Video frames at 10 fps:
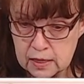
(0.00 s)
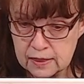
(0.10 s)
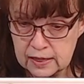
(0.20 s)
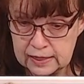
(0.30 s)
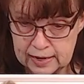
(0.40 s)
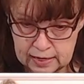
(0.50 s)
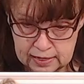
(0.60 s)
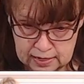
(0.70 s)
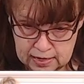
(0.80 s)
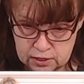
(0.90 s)
the lake,
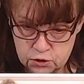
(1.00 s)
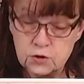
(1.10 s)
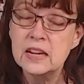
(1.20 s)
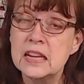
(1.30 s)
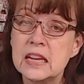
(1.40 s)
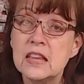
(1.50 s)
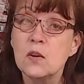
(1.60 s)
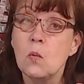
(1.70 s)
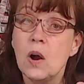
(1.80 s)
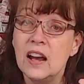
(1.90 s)
and drinking the
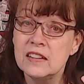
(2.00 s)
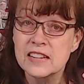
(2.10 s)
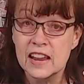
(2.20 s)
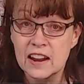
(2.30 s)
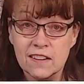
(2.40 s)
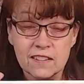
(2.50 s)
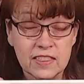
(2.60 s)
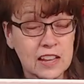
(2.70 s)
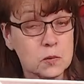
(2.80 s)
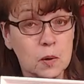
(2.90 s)
wild air.
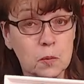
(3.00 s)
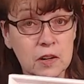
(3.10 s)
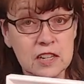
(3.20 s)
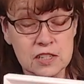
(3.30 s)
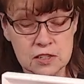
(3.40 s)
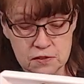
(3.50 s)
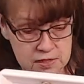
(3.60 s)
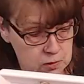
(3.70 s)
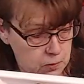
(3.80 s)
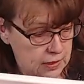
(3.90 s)
That's what we're going to do
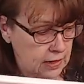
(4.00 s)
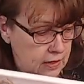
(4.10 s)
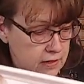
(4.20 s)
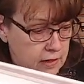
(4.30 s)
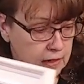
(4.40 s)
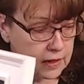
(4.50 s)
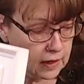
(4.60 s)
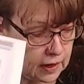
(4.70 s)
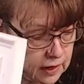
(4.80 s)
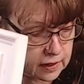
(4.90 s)
this weekend.
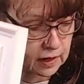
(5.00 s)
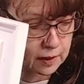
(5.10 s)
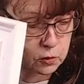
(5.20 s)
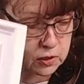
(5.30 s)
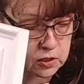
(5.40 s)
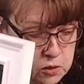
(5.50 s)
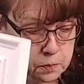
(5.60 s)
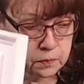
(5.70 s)
And I'm going to,